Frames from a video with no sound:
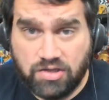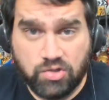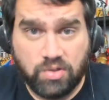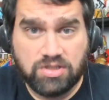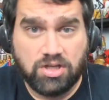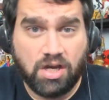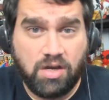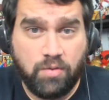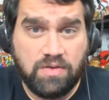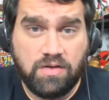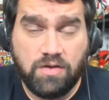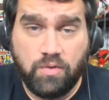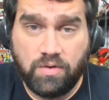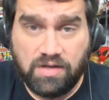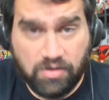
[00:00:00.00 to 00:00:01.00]
and i enjoy talking
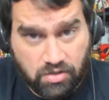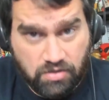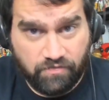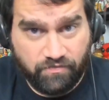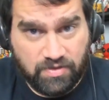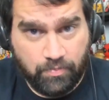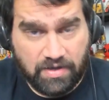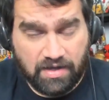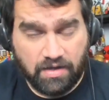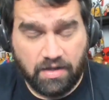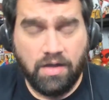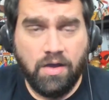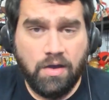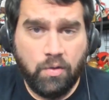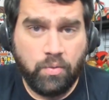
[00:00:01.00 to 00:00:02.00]
with you and hearing your
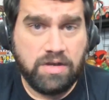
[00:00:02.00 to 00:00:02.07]
feedback